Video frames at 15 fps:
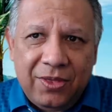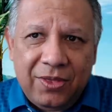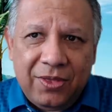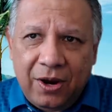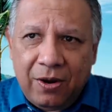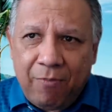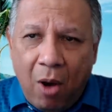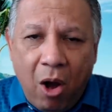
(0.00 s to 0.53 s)

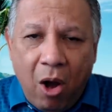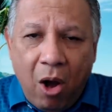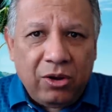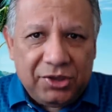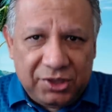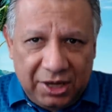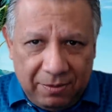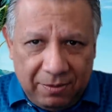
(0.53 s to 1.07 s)
their
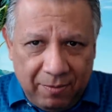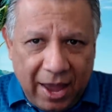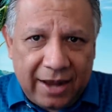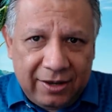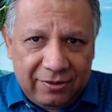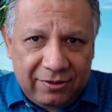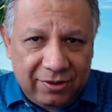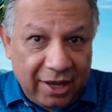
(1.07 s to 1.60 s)
policy
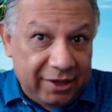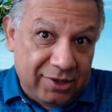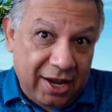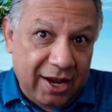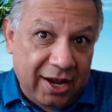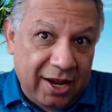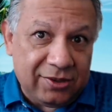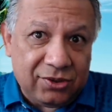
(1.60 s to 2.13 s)
back, like
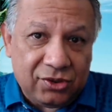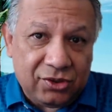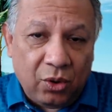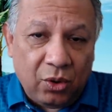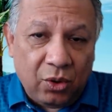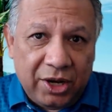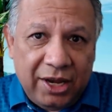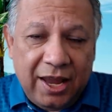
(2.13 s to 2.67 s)
say at
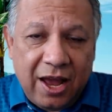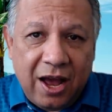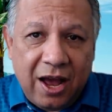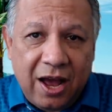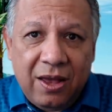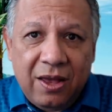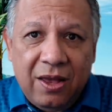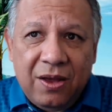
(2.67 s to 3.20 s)

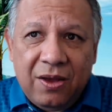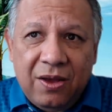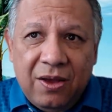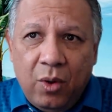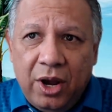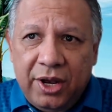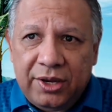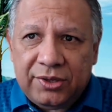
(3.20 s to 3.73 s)
Solania,
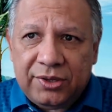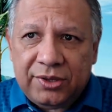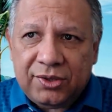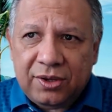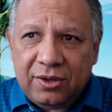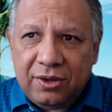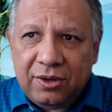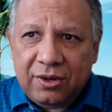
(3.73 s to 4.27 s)

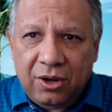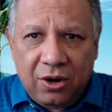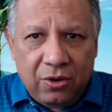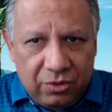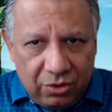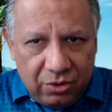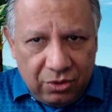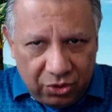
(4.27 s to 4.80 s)
was, you
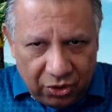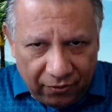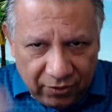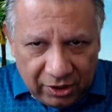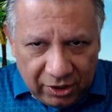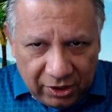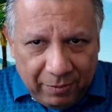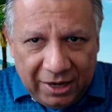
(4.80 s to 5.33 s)
know, the
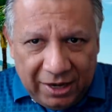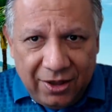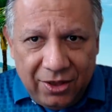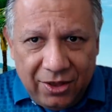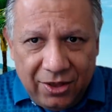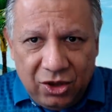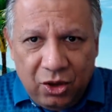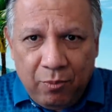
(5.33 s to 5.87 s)

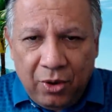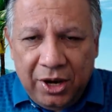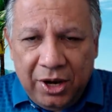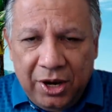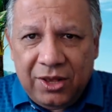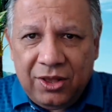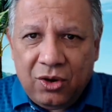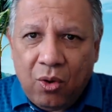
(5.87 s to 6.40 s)
Filipina that you
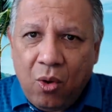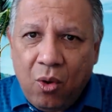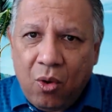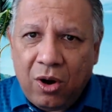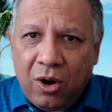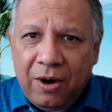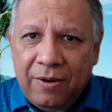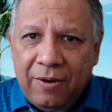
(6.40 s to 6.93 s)
bring in the
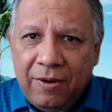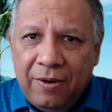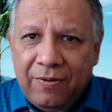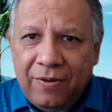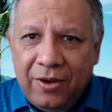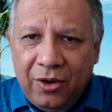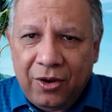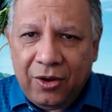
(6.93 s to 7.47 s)
door,
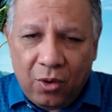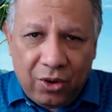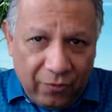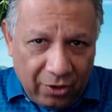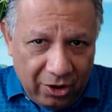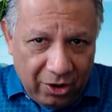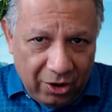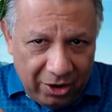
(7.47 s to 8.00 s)
in order
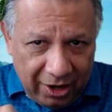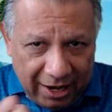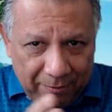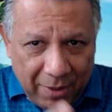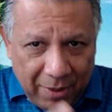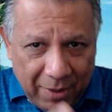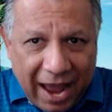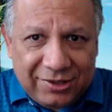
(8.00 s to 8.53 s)
for her to
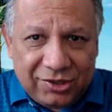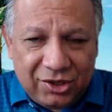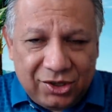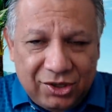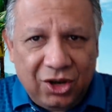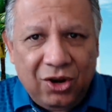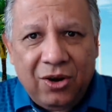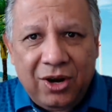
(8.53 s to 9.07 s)
get past
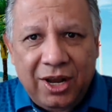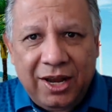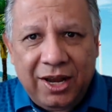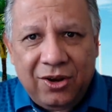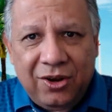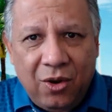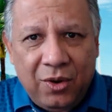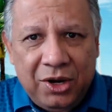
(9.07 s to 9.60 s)

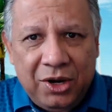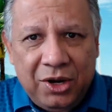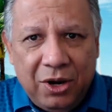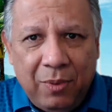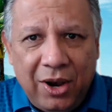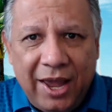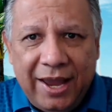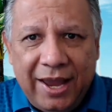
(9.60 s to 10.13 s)
security to go into
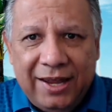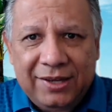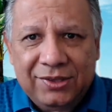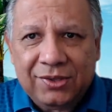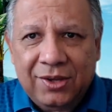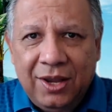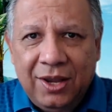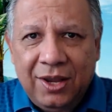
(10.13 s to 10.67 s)
your
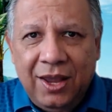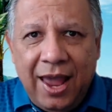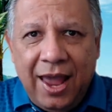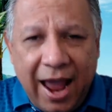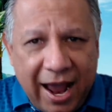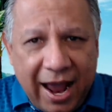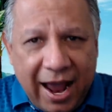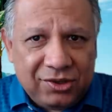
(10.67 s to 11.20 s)
place,
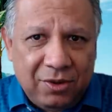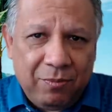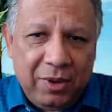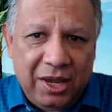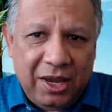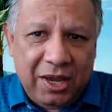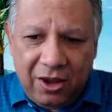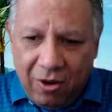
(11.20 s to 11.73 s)
has to
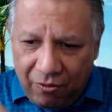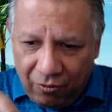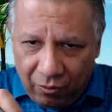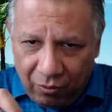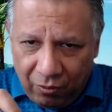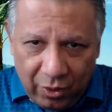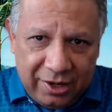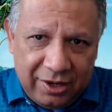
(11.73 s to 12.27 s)
be
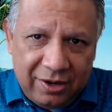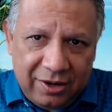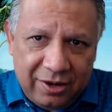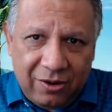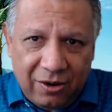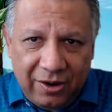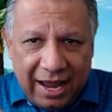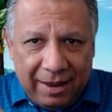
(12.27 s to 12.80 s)

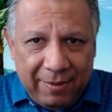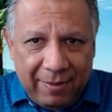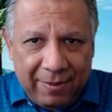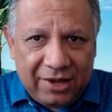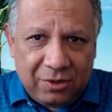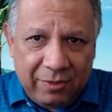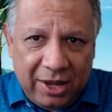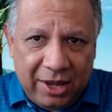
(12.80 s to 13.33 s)
written. Her name
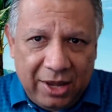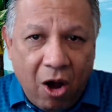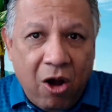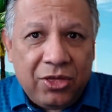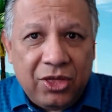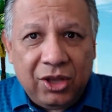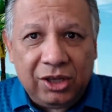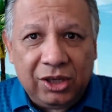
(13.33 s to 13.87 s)
has to be
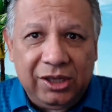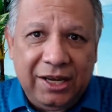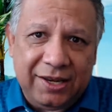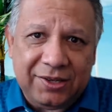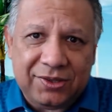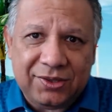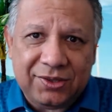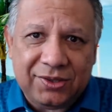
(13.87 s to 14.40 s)
on the
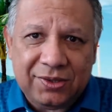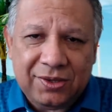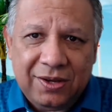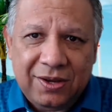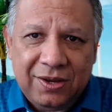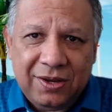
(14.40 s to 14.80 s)
lease.